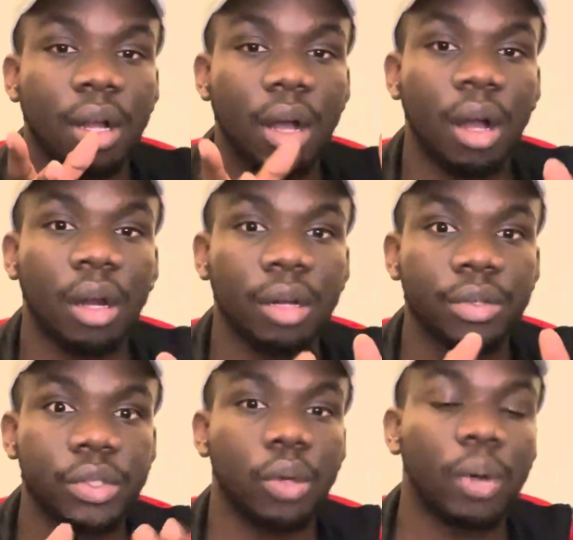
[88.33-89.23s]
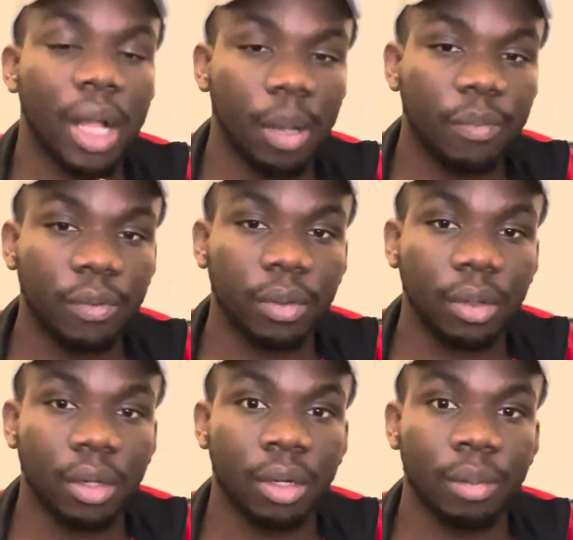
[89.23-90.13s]
are so helpful,
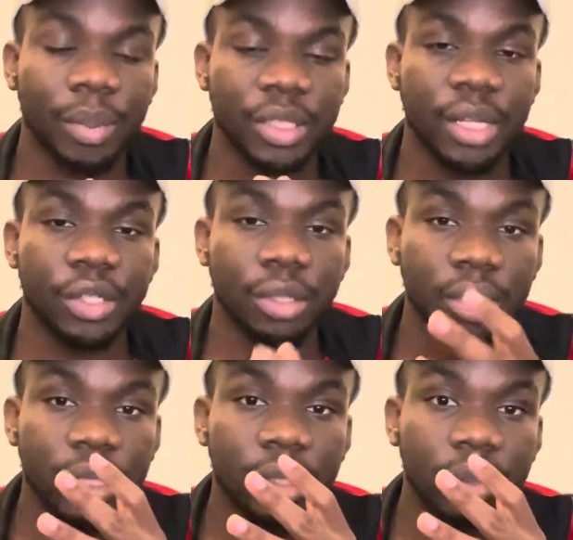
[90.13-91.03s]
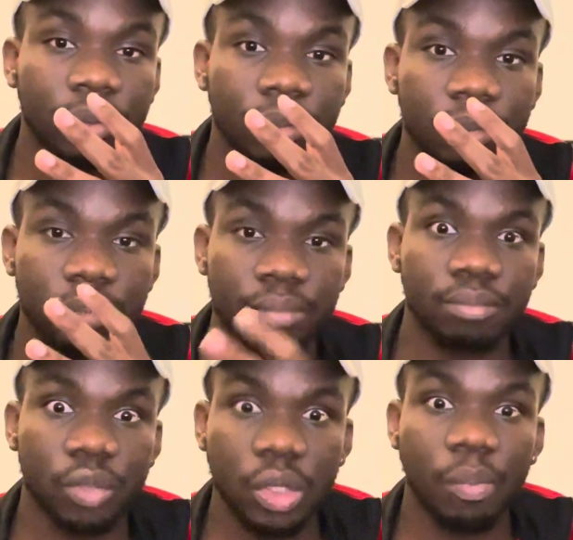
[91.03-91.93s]
are potentially
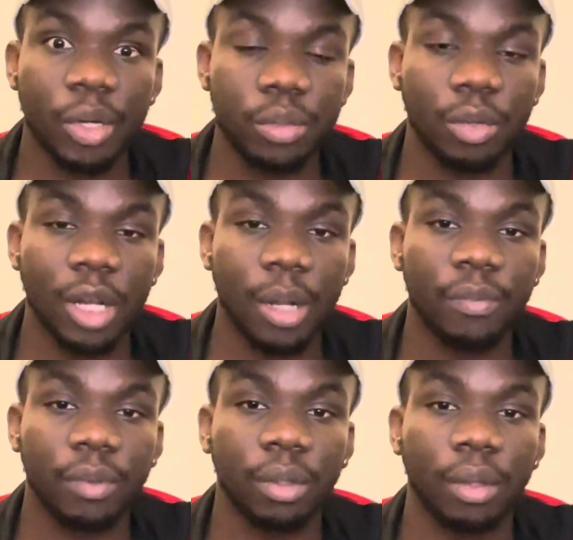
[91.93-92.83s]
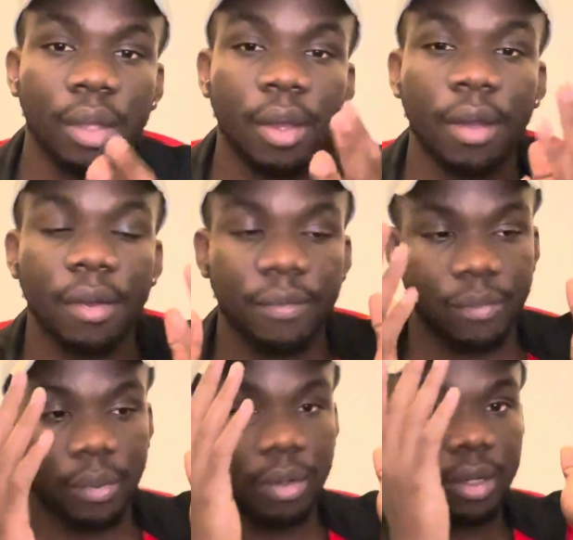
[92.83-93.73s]
so much more helpful
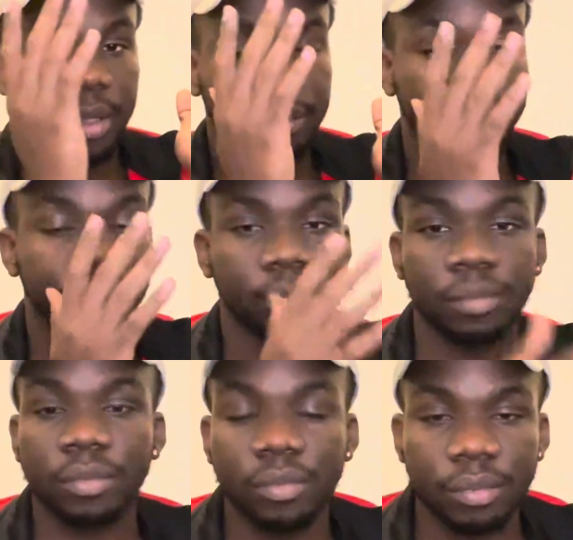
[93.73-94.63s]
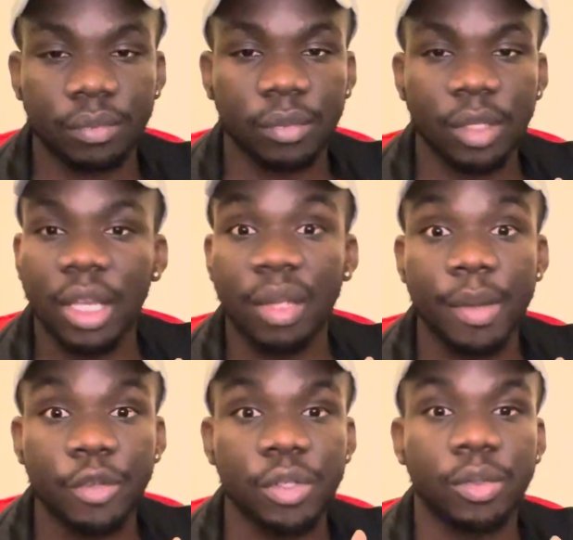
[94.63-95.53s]
for
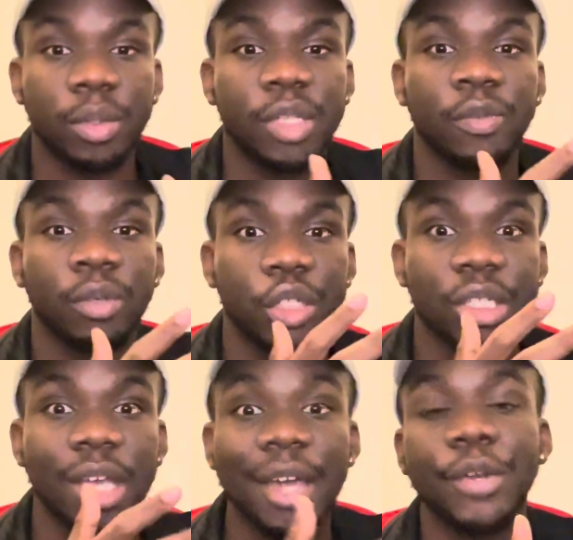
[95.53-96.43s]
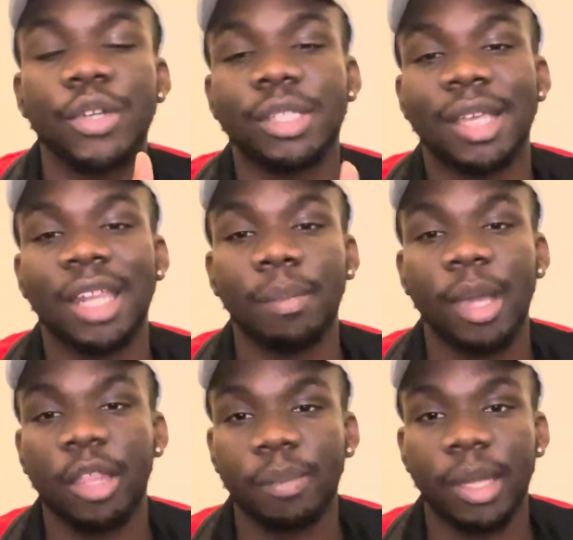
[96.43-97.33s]
elementary students for just understanding
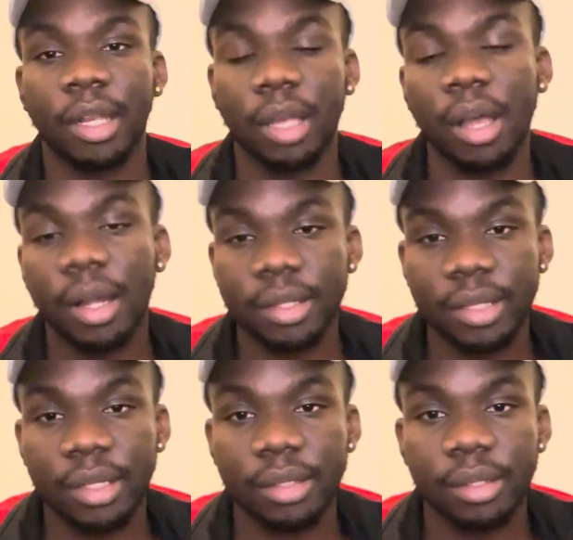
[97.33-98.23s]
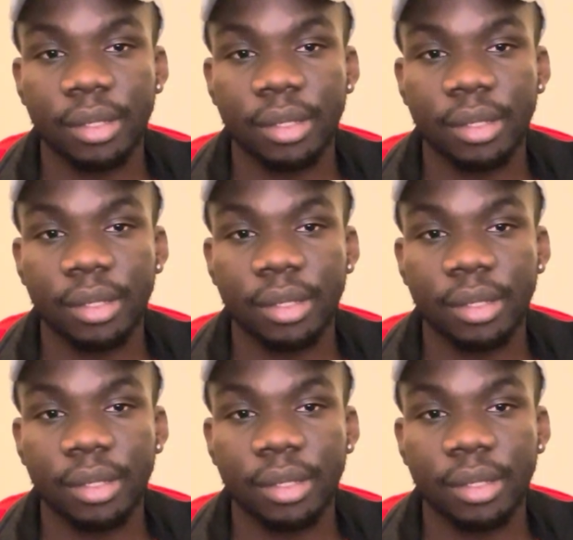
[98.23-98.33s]
mathematic content,